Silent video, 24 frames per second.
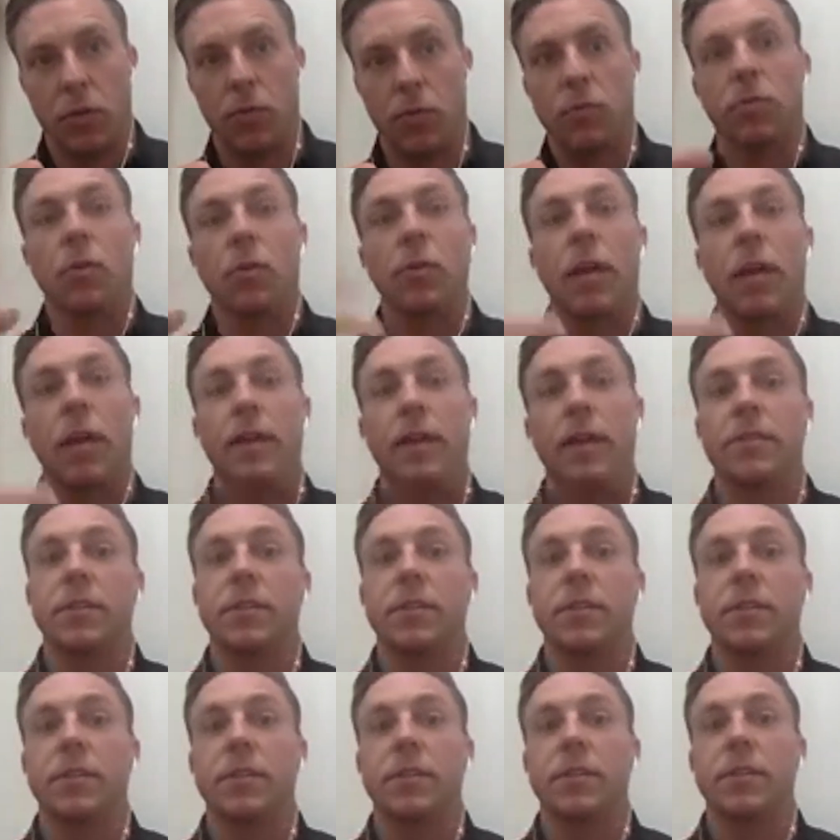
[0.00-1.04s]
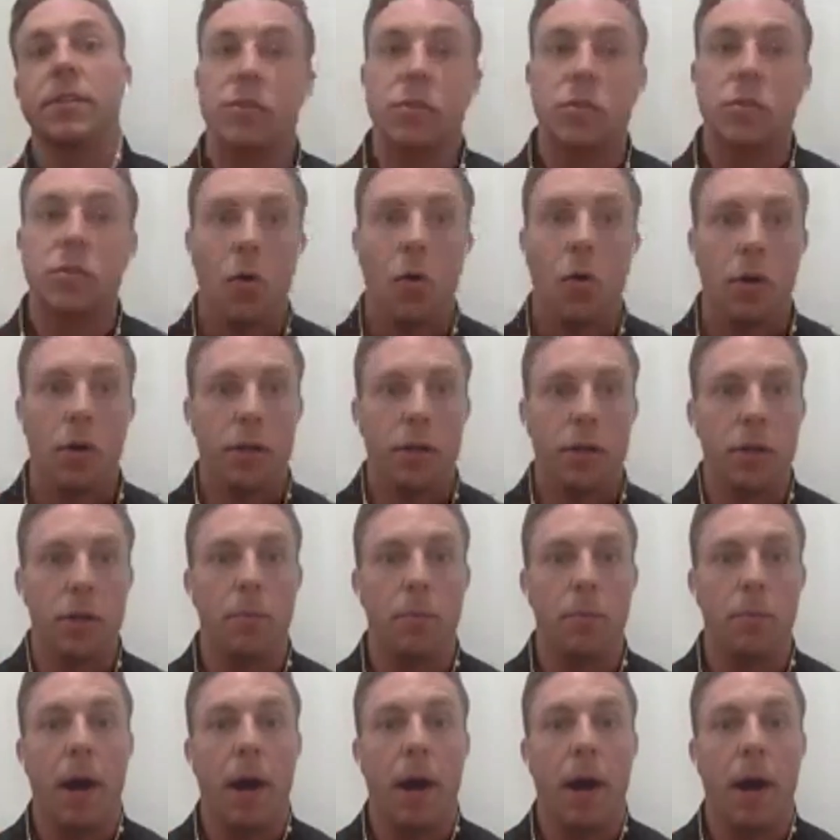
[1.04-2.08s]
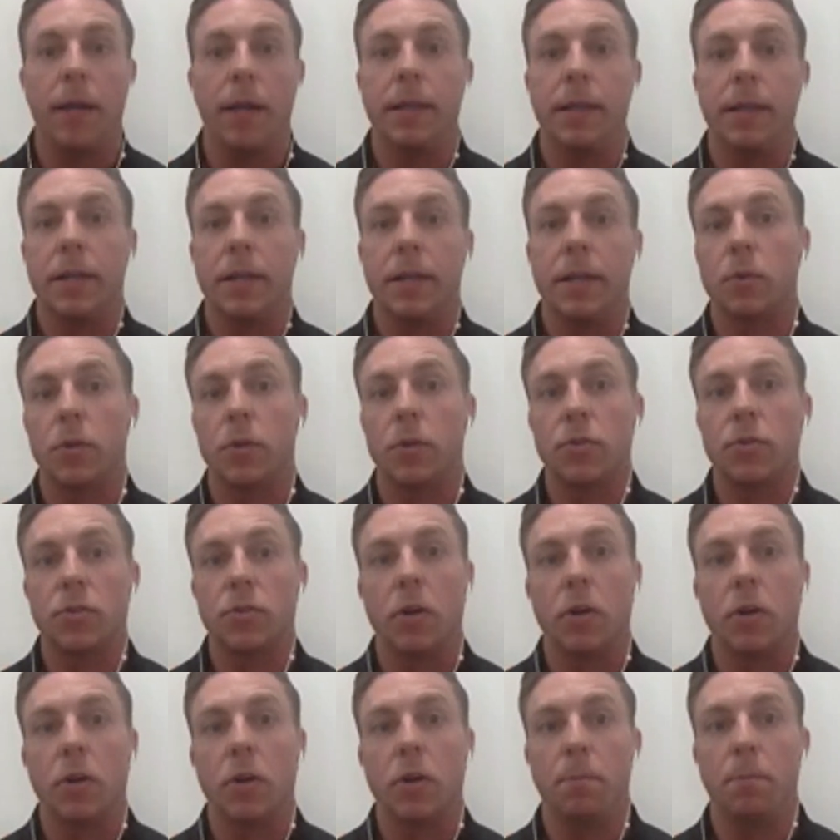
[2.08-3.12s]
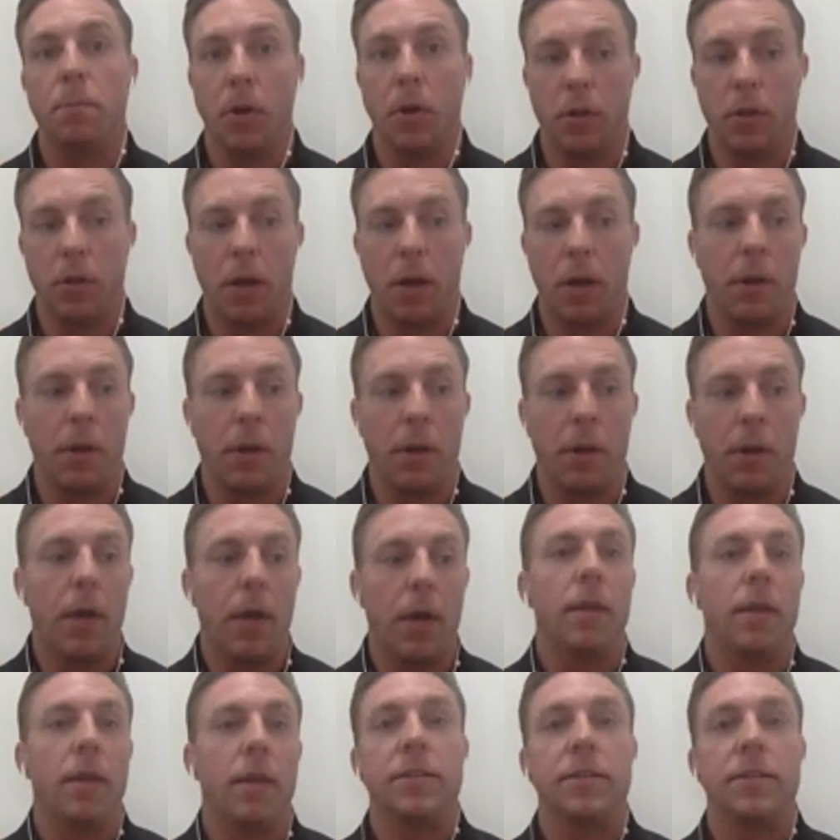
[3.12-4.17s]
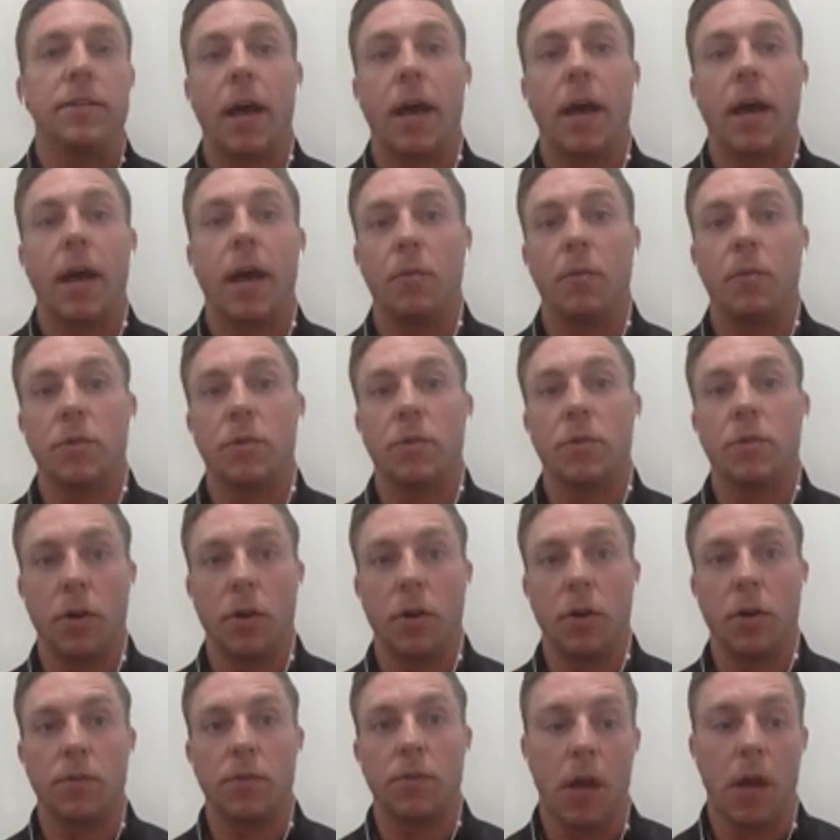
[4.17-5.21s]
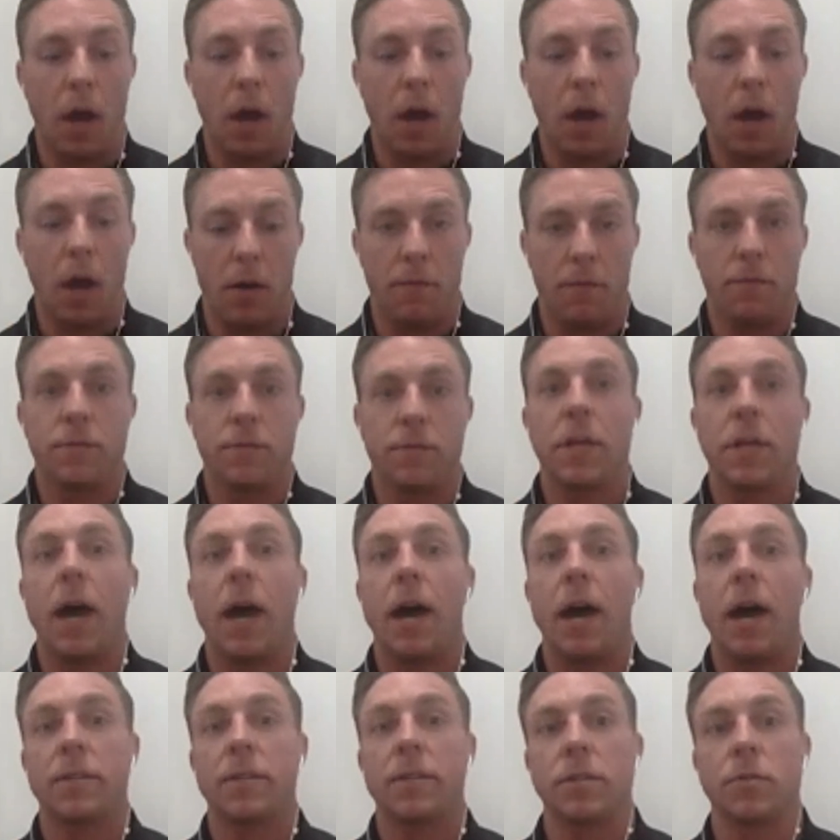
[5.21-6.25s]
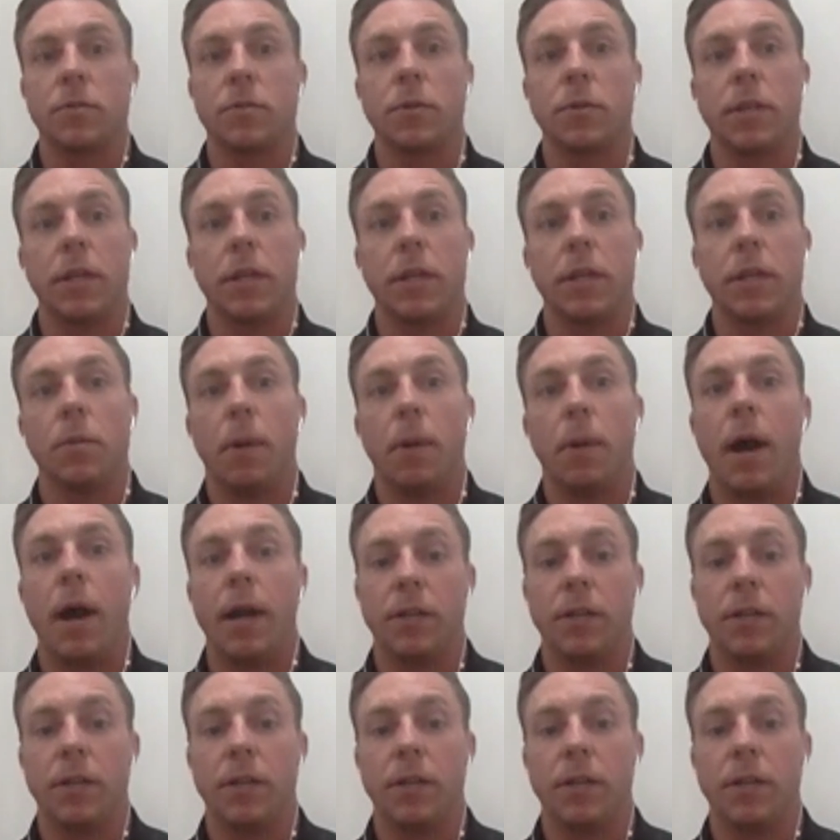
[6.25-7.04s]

So then it's going to have to store it in your body, and that's where you start to build up these high reserves of toxins within your body.